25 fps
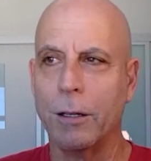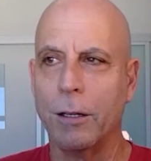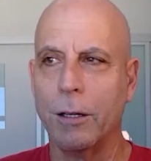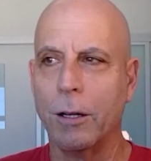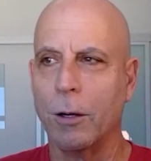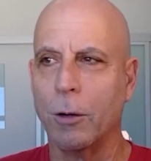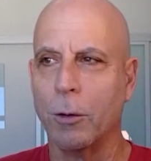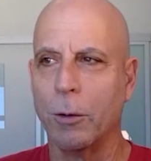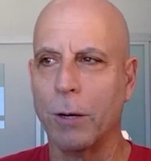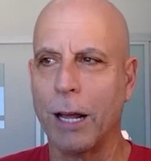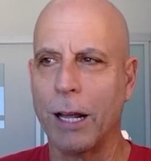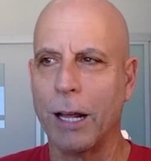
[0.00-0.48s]

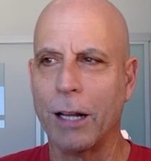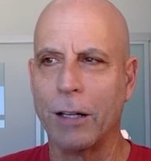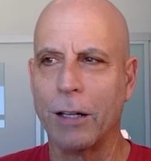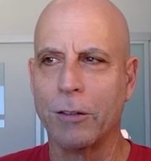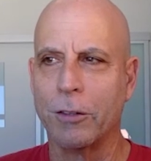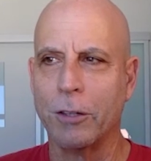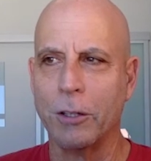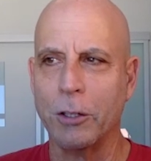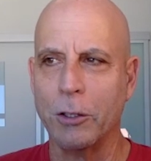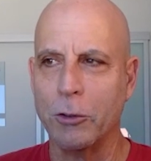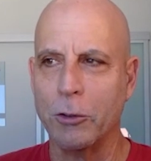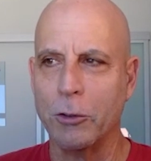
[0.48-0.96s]

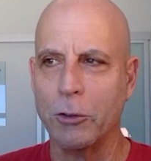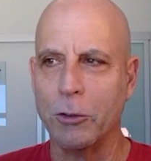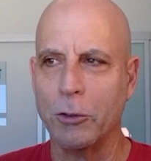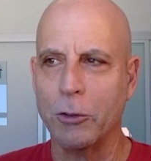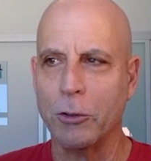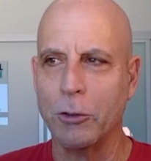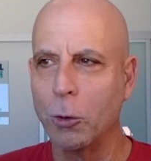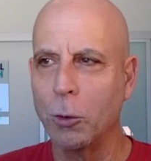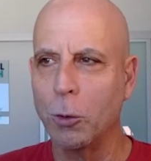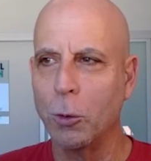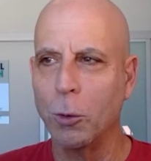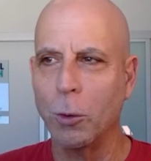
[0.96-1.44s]
Nancy
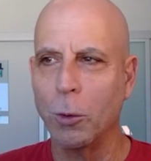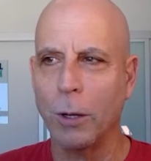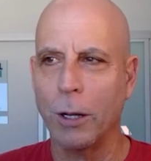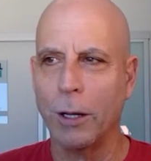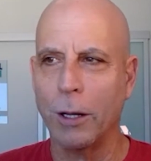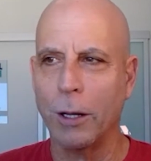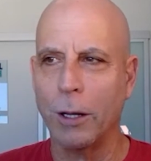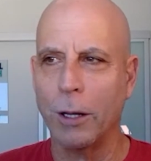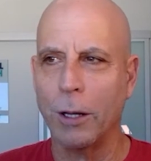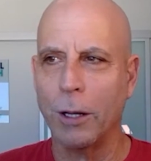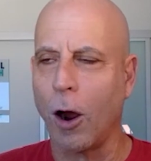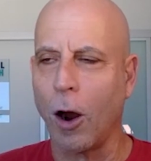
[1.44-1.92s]
Drew
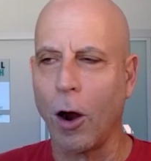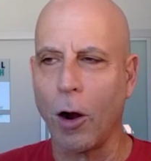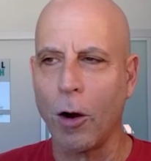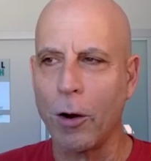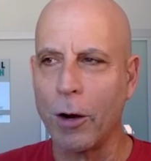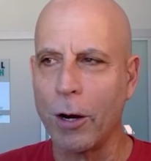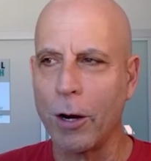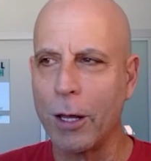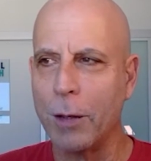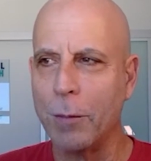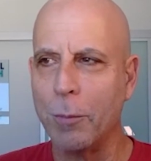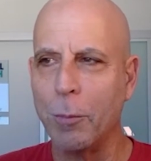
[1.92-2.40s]
and the
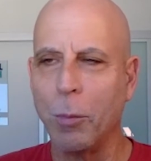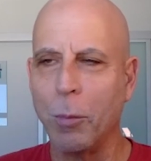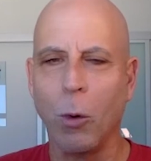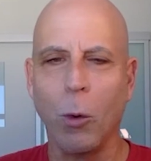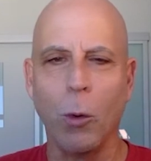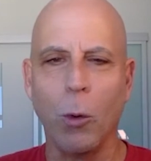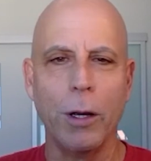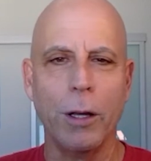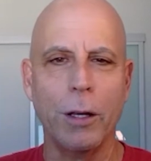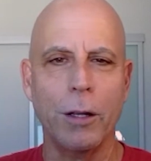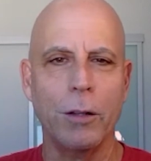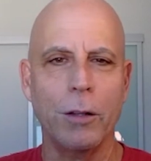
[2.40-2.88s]
Hardy
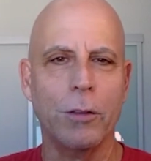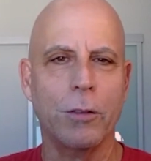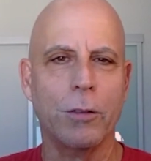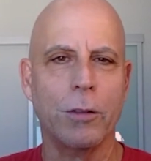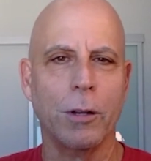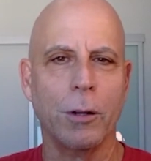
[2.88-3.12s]
Boys